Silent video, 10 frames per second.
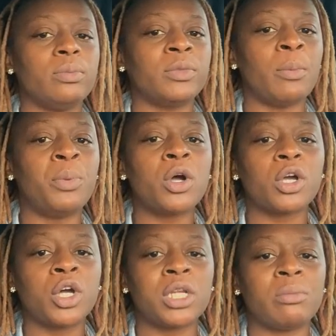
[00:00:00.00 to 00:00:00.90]
the book
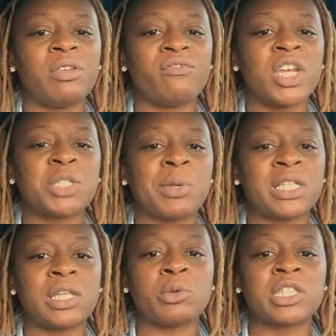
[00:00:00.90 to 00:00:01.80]
couldn't be finished
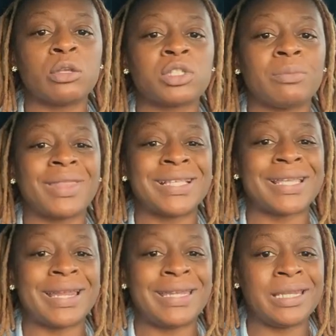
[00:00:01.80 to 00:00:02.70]
because there were still some things
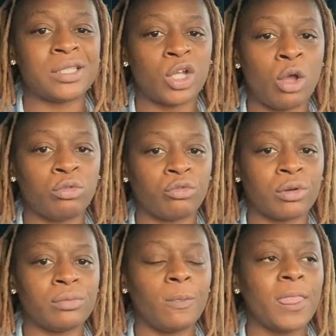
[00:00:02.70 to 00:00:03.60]
that I needed to go through.